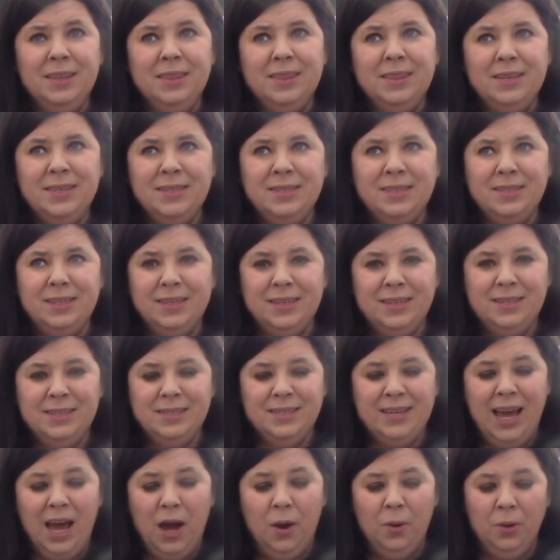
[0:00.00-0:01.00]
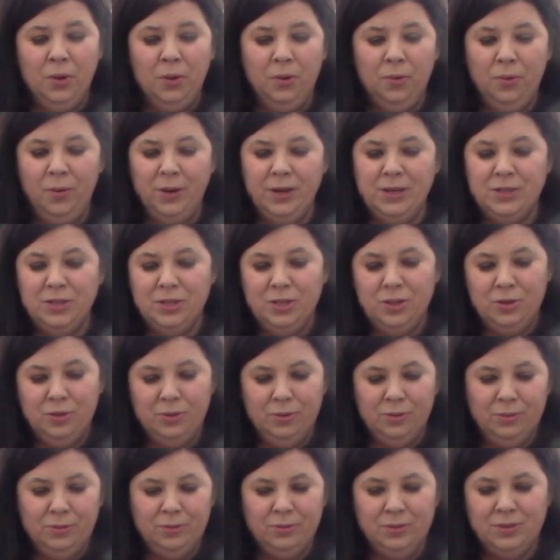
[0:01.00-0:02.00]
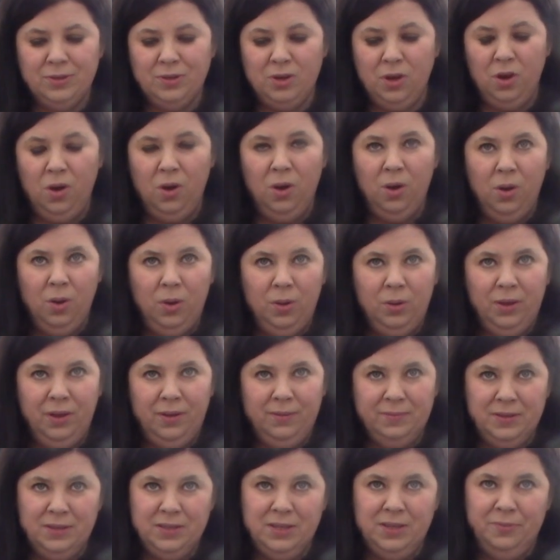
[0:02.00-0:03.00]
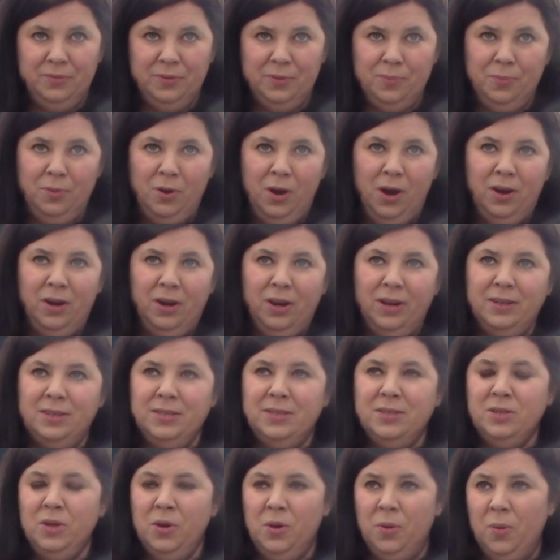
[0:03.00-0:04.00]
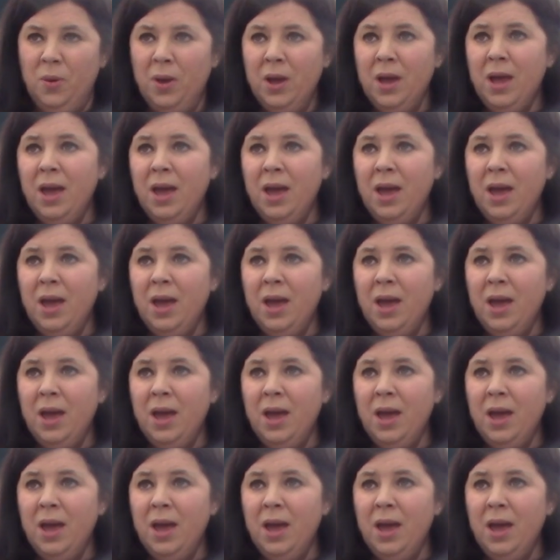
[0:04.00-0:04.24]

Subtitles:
this is how you're going to use all of the different products. So